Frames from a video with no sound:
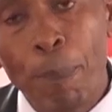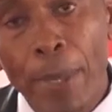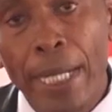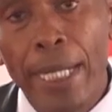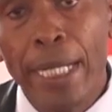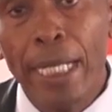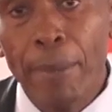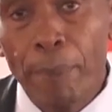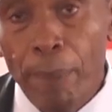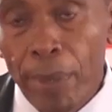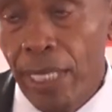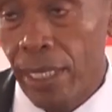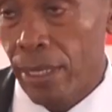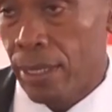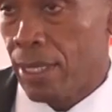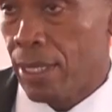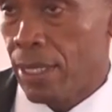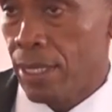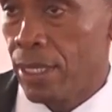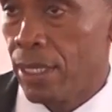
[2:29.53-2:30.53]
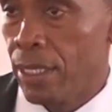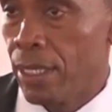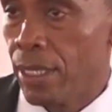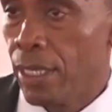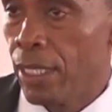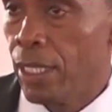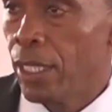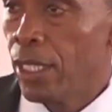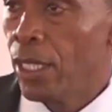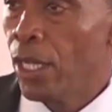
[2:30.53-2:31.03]
pending bills
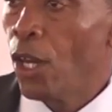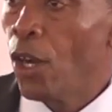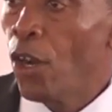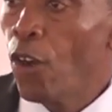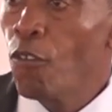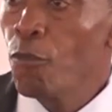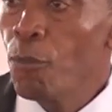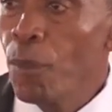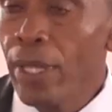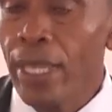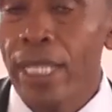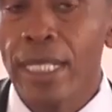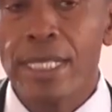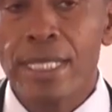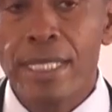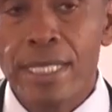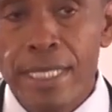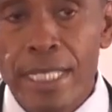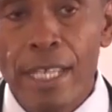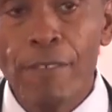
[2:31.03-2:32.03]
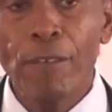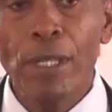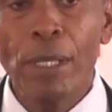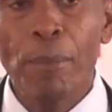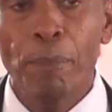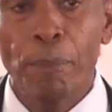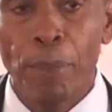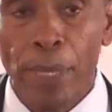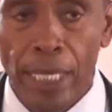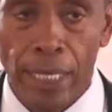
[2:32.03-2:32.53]
of more than
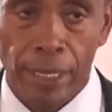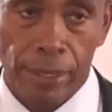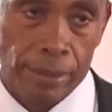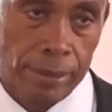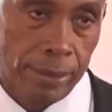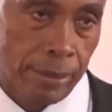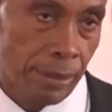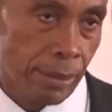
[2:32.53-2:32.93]
7 billion.